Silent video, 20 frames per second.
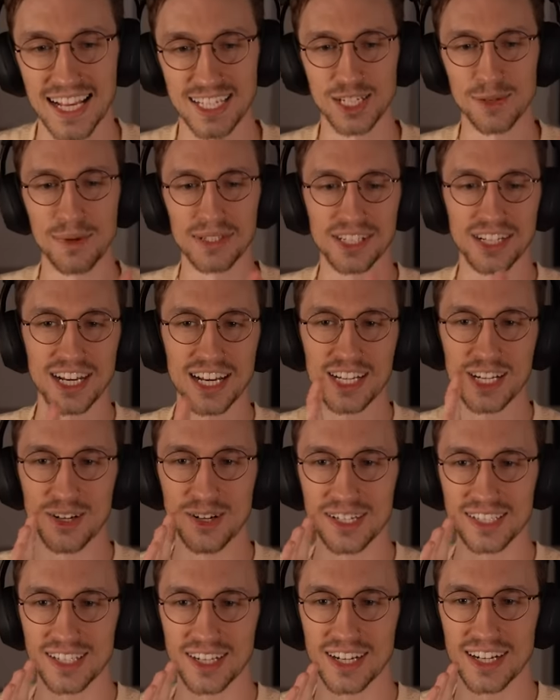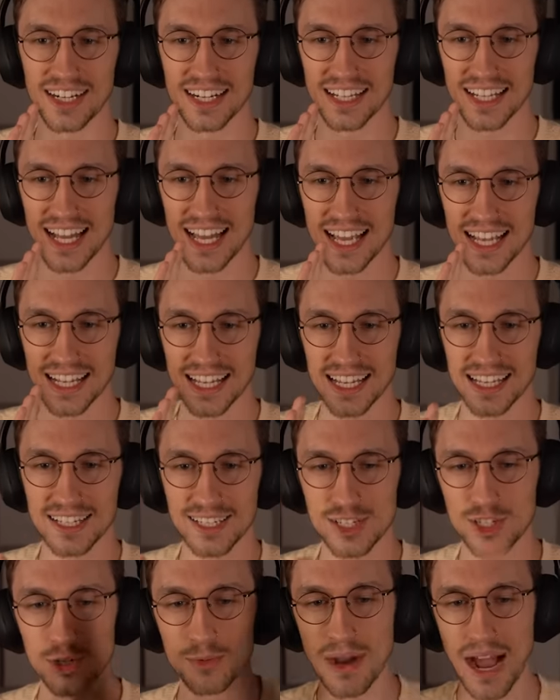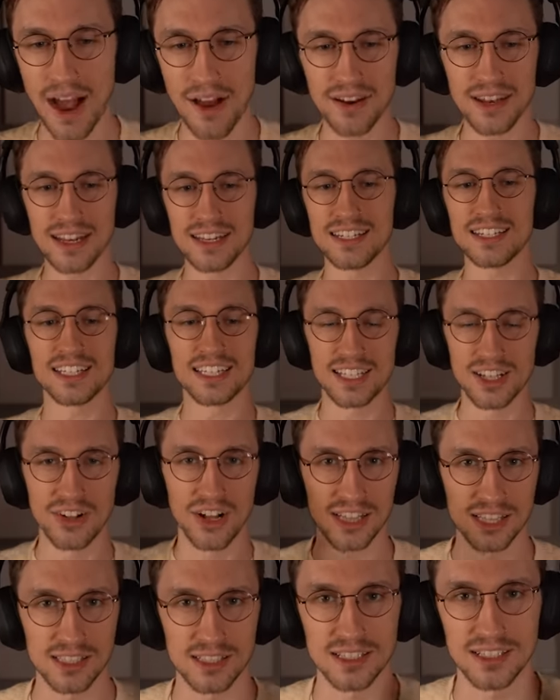I assume what they're gonna do is they're gonna like zoom out and he's still at